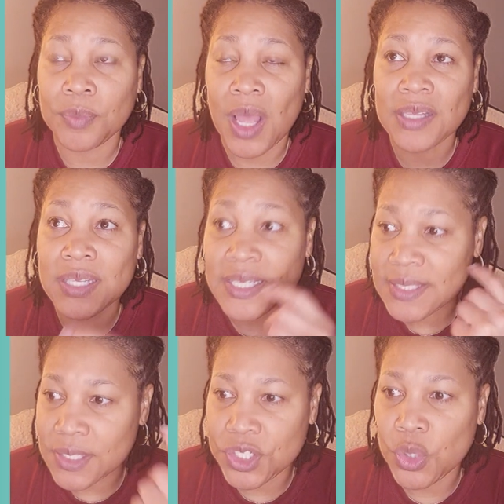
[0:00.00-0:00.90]

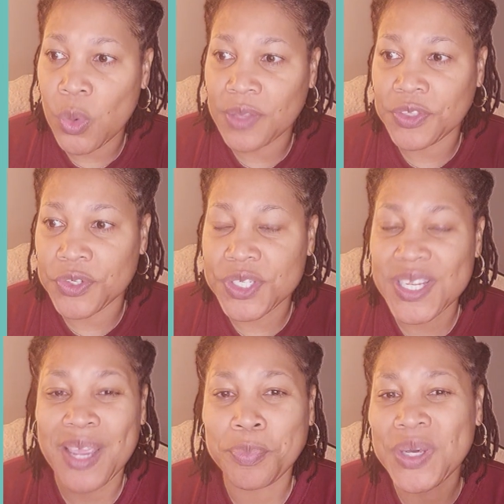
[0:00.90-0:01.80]
Listen to what they're
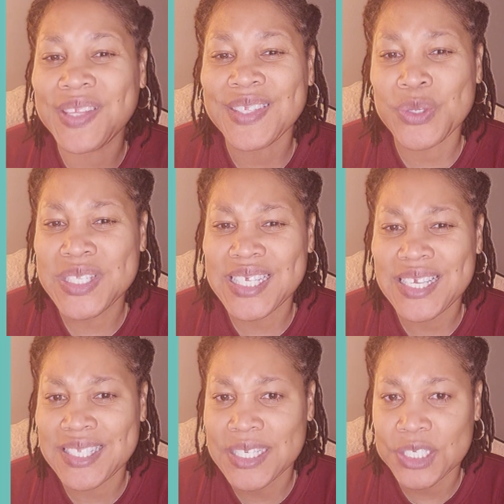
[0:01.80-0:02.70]
saying. Put those
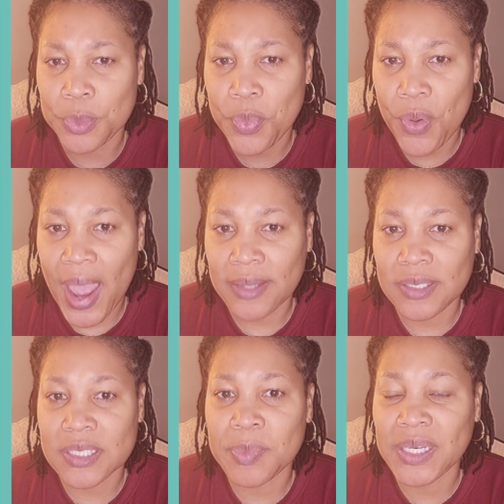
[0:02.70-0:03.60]
things into
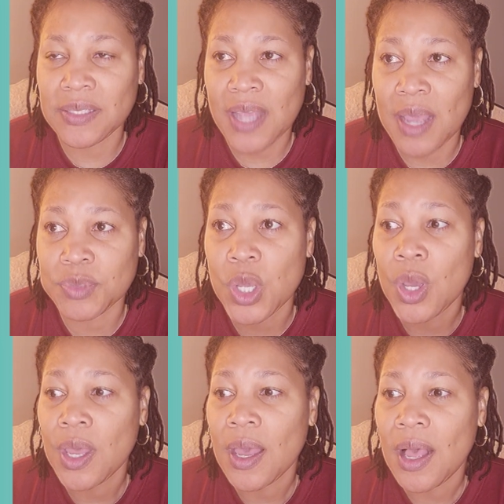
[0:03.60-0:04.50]
practice. Many times
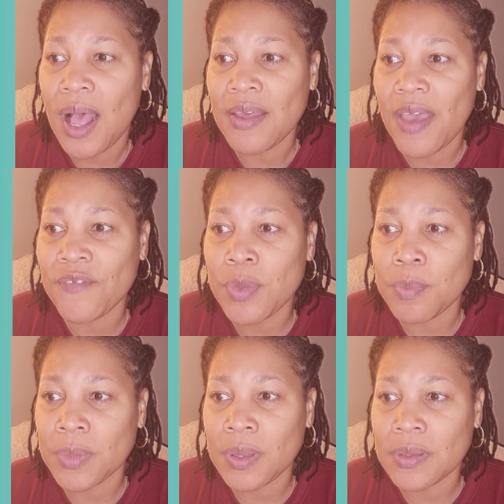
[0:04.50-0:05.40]
I have
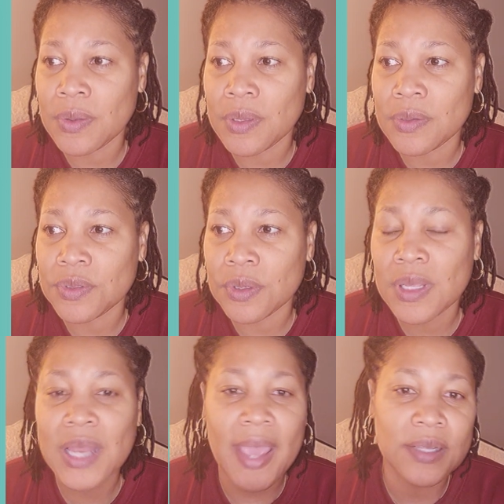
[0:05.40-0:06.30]

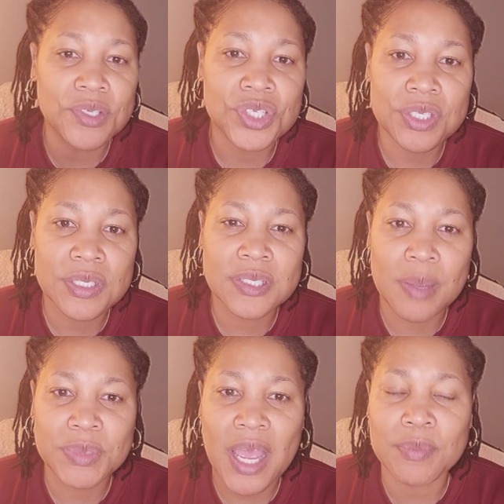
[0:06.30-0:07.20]
clients,
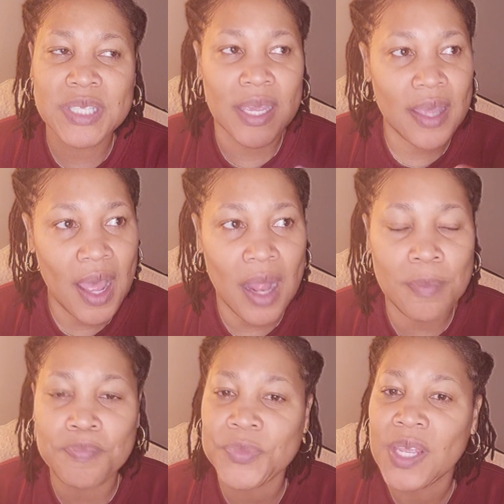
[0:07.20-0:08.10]
sometimes they
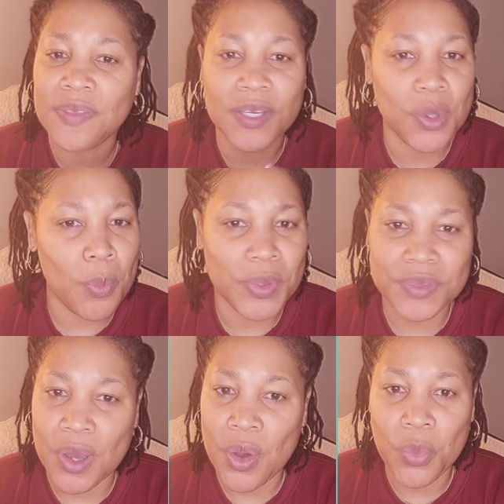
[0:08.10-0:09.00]
come, they don't put
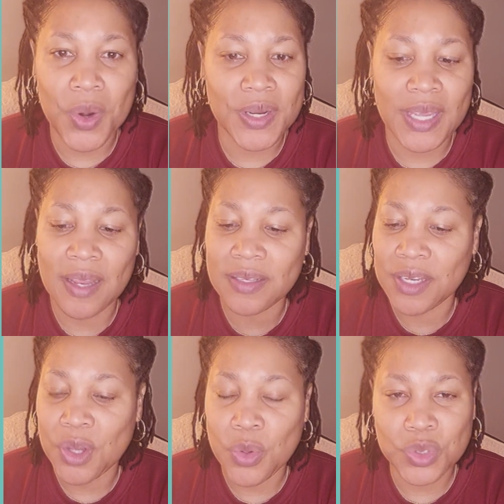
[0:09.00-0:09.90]
the homework in, they
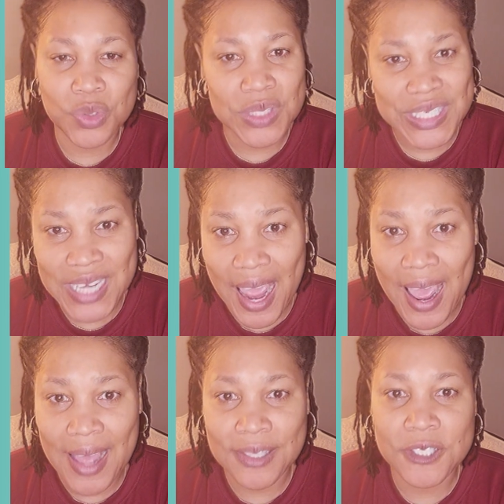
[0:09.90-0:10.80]
don't do the
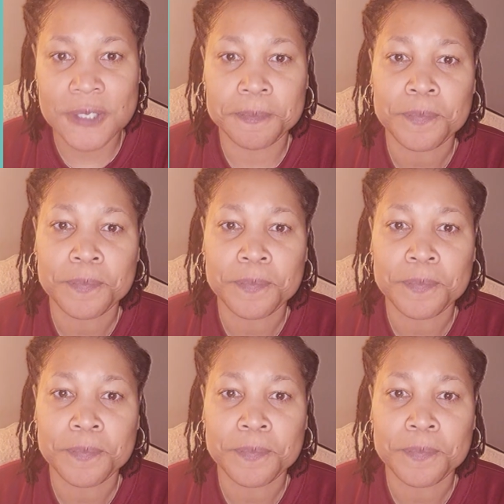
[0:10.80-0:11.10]
tasks.